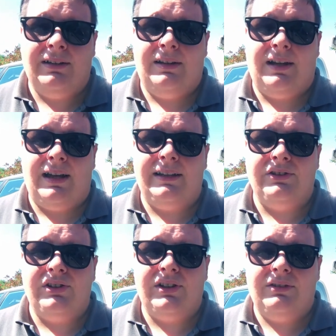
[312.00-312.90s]

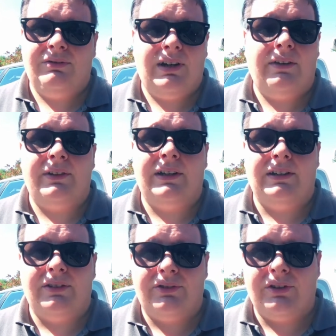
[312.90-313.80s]
engine rather than
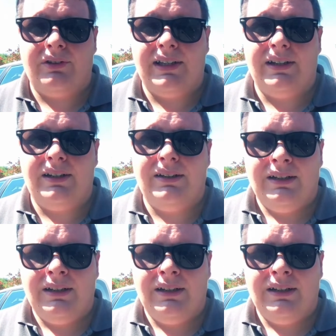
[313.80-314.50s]
the 2 litre.